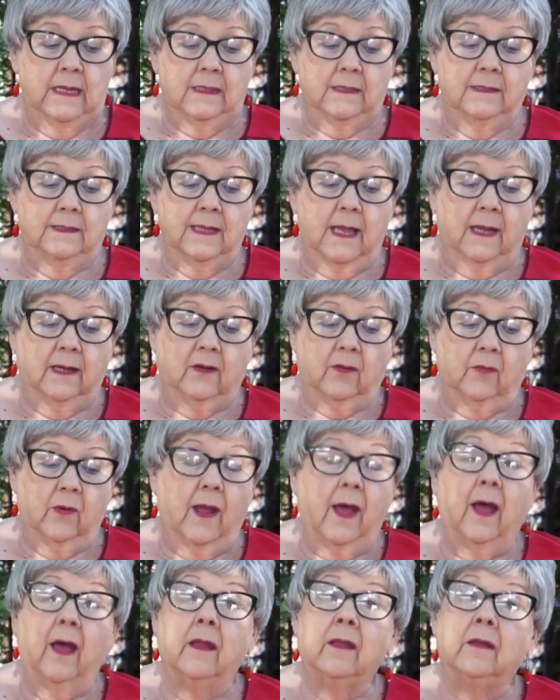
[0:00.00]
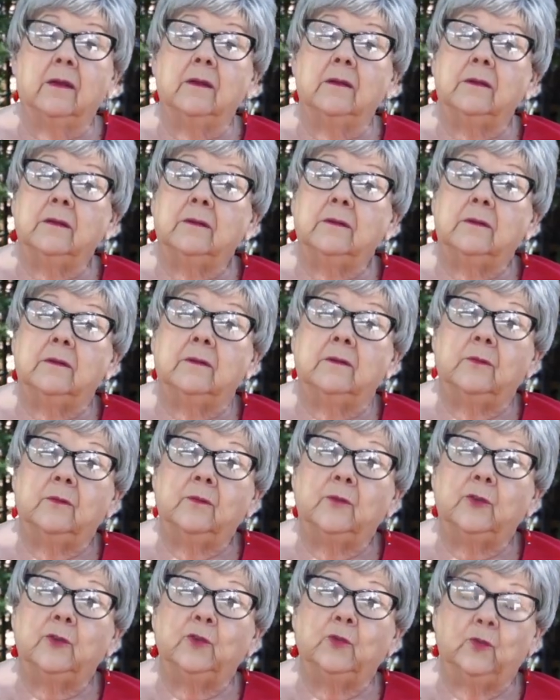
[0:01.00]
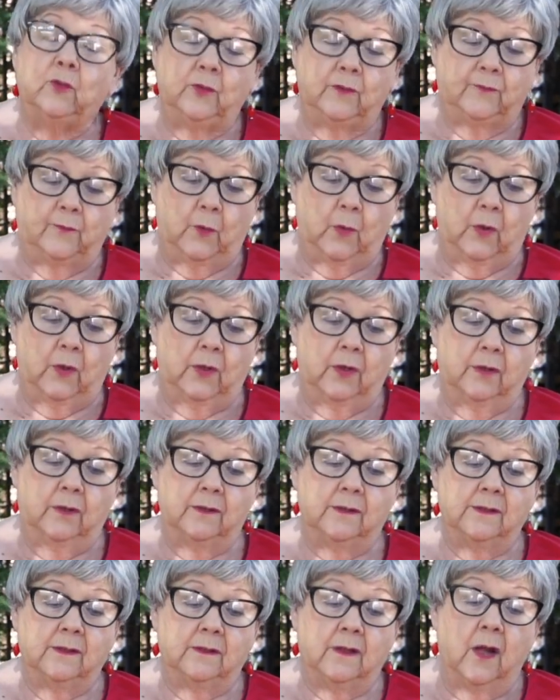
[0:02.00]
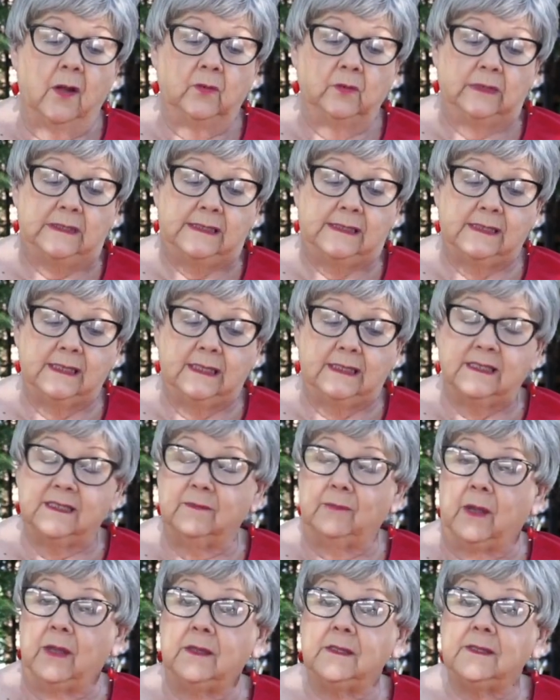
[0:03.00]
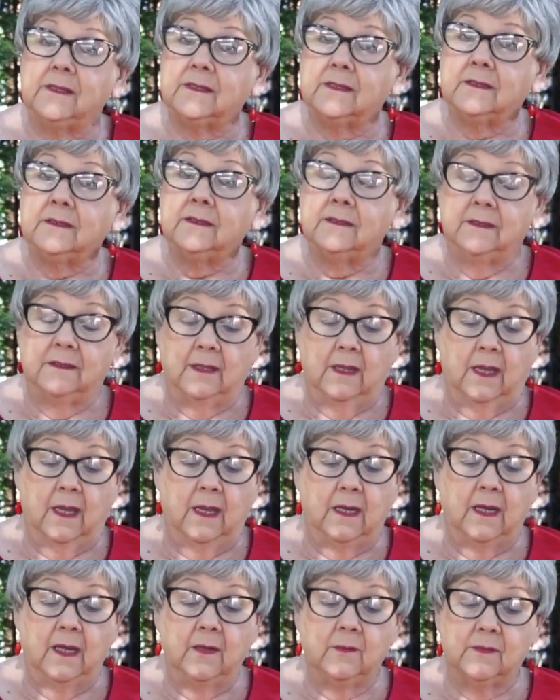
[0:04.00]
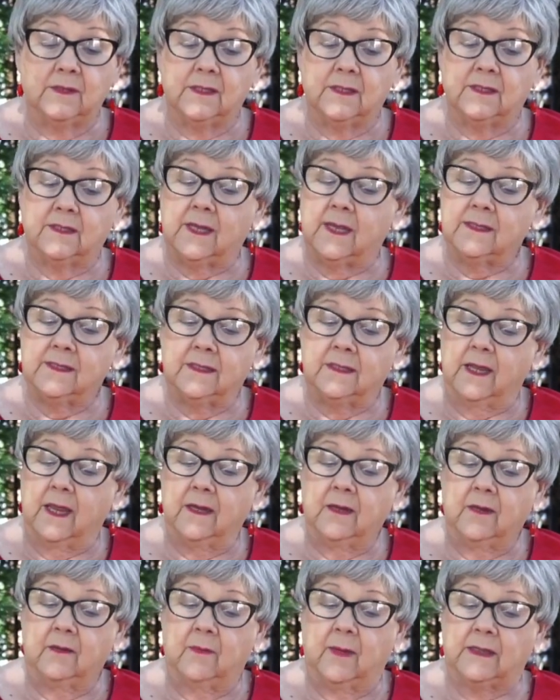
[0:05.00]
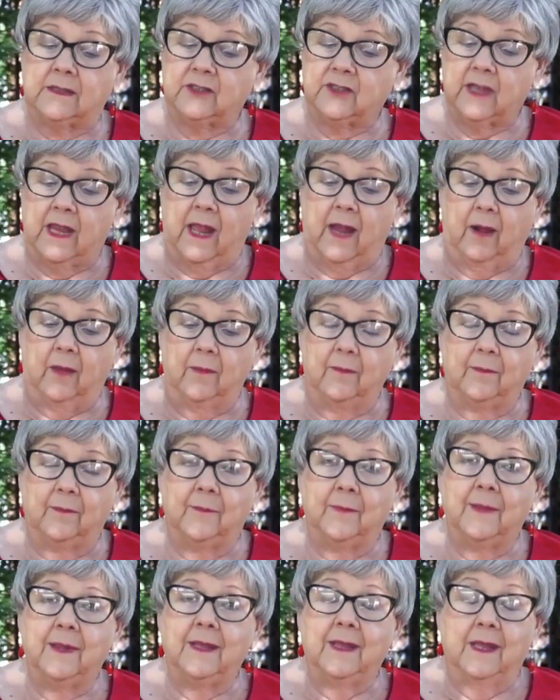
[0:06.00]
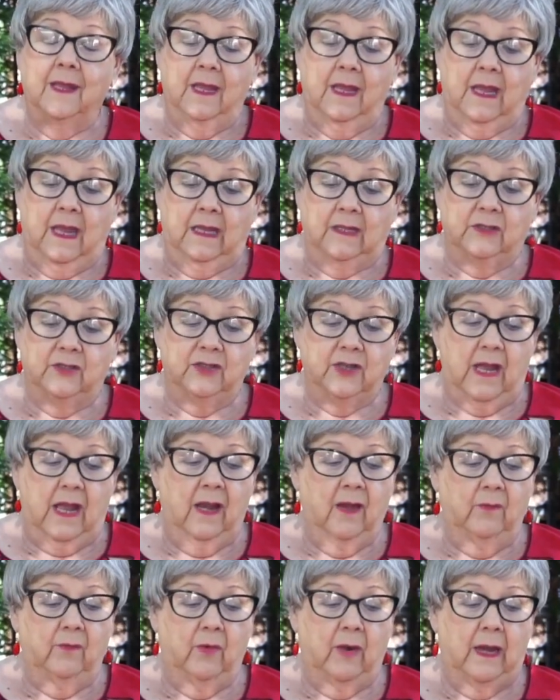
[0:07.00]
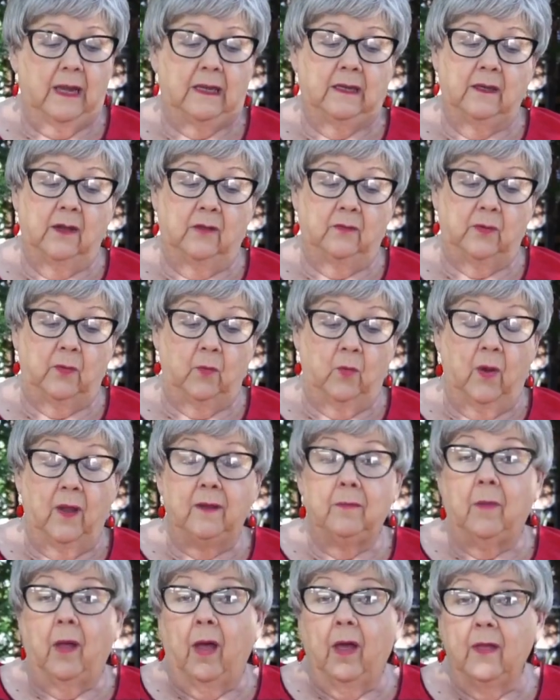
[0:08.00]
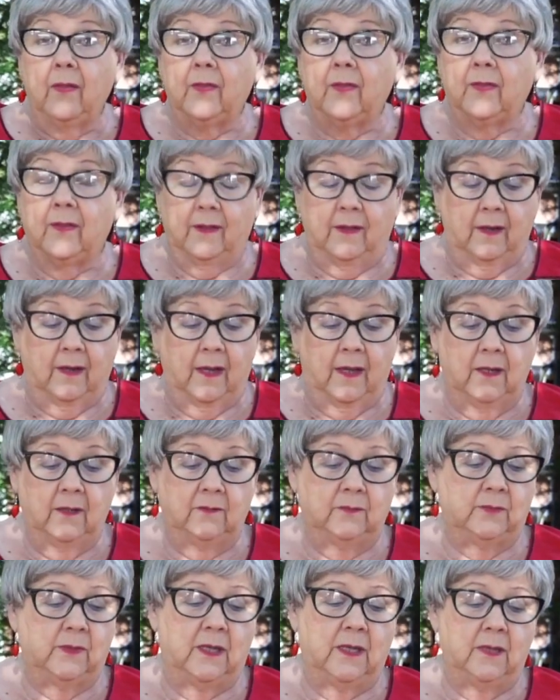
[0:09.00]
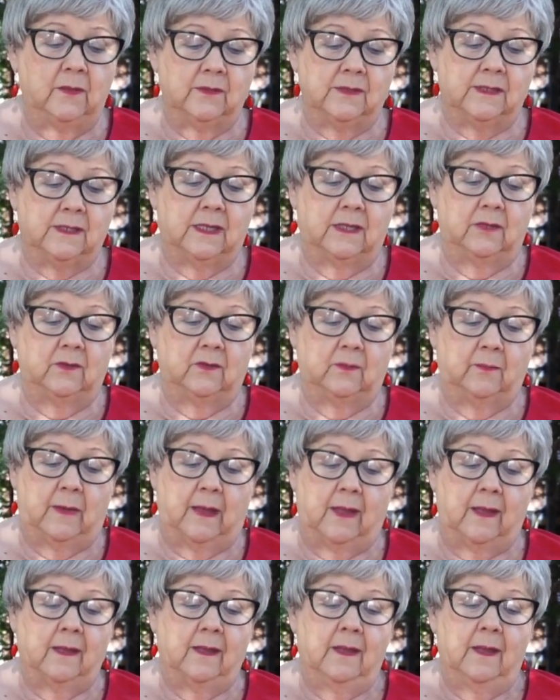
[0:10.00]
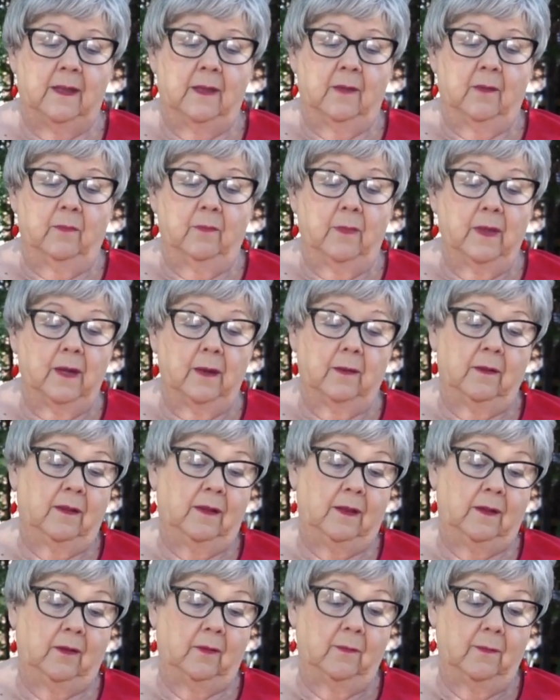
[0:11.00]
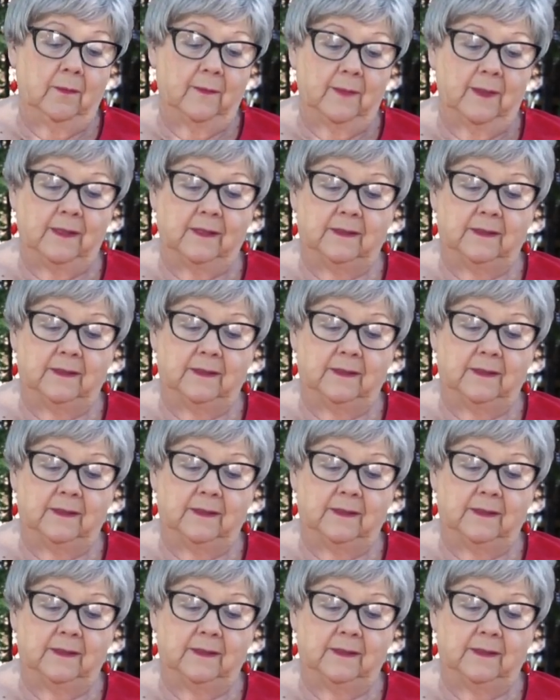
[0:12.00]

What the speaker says: Zechariah ruled for only 6 months, and he was assassinated by Shallum. And Shallum reigned only 1 month, and he was killed by Menahem.